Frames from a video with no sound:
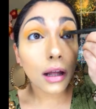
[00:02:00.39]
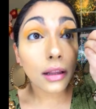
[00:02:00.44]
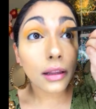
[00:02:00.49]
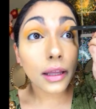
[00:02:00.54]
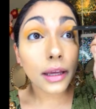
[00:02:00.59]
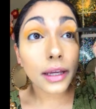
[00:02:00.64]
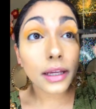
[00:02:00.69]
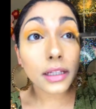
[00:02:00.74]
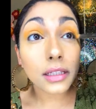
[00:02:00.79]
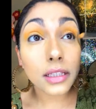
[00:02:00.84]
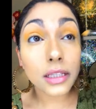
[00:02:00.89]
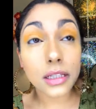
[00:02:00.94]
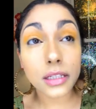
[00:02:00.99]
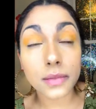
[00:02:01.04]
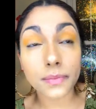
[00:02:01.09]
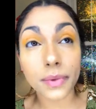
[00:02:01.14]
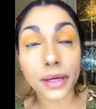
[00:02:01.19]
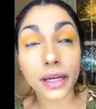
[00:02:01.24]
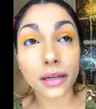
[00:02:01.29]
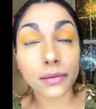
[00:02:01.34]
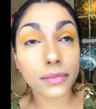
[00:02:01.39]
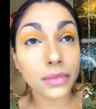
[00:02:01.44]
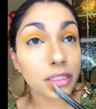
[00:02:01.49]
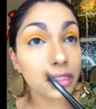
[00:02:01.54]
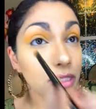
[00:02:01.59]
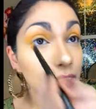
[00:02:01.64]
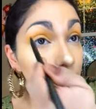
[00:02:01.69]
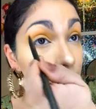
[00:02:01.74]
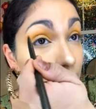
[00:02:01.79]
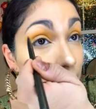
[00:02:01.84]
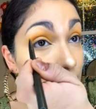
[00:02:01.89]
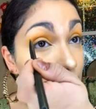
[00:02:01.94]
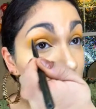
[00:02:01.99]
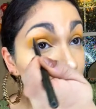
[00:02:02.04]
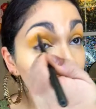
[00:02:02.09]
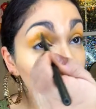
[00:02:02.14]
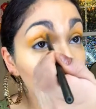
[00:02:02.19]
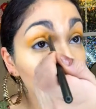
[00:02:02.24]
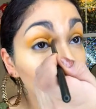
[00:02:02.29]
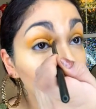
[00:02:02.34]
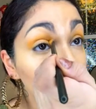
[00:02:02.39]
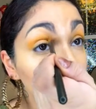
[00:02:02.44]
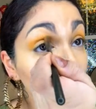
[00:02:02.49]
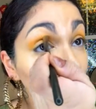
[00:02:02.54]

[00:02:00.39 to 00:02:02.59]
like it's as pigmented as I would